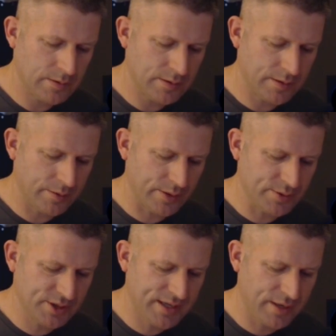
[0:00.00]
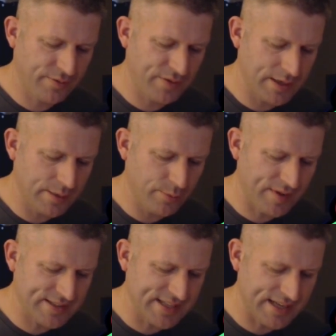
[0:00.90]
There we go. We took care of him. We've
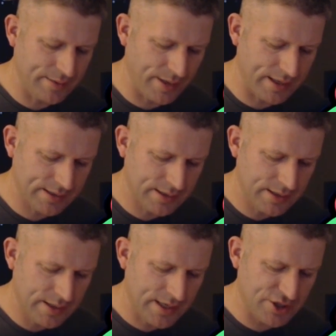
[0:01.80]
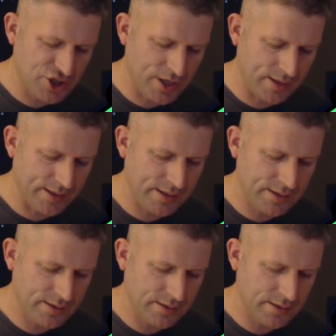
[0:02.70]
got Dynamike and Shelly.
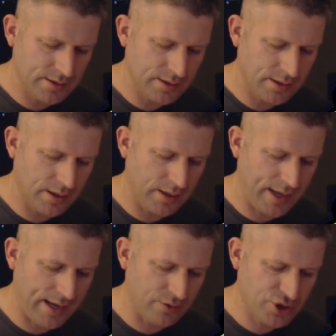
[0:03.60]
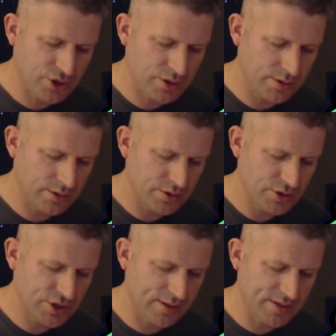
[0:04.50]
Oh, ouch.
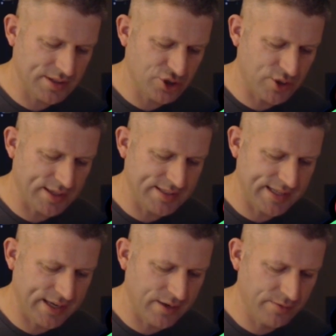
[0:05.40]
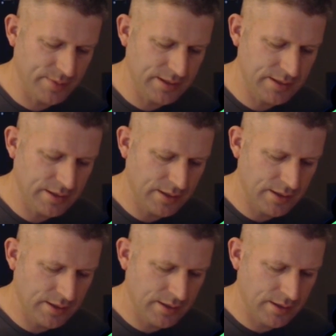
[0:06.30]
Shelly's going to try to take care of me.
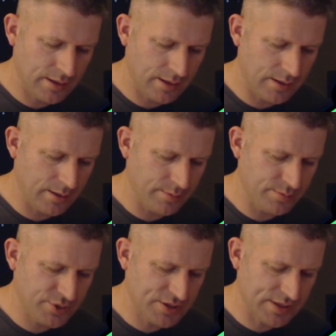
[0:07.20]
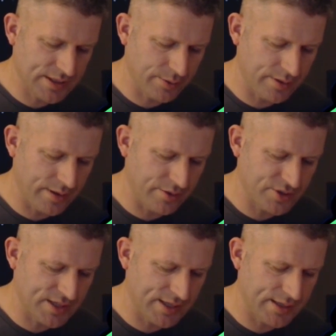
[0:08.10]
Um, she's going to come around to the other
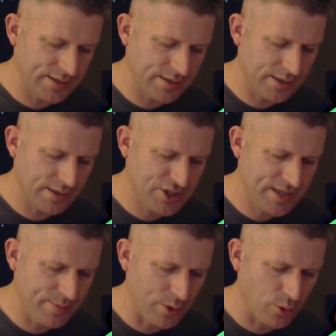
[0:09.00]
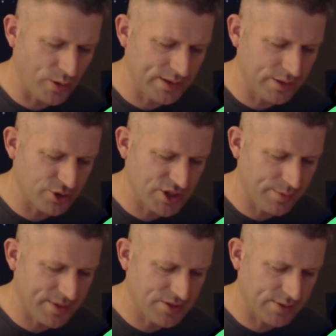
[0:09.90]
side. Uh, she hit me with one little shot,
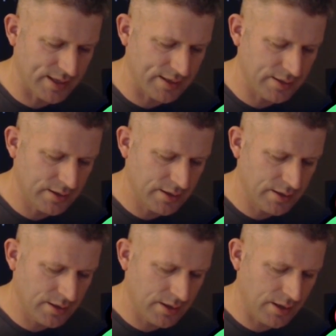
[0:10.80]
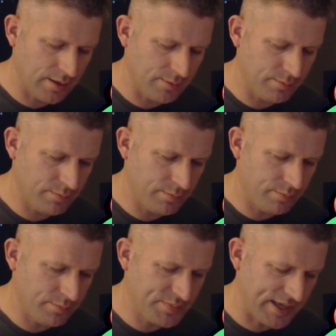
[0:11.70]
but that's okay. Uh,
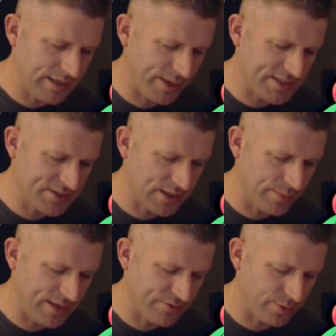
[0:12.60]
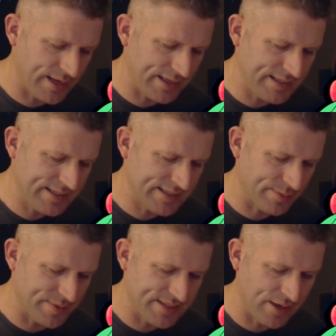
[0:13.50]
Dynamike's still coming after me. I need to get
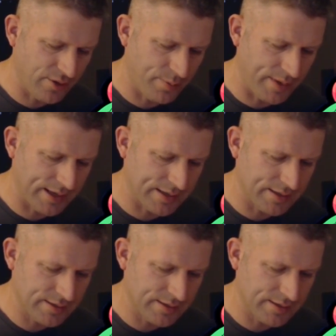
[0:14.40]
some of this health back.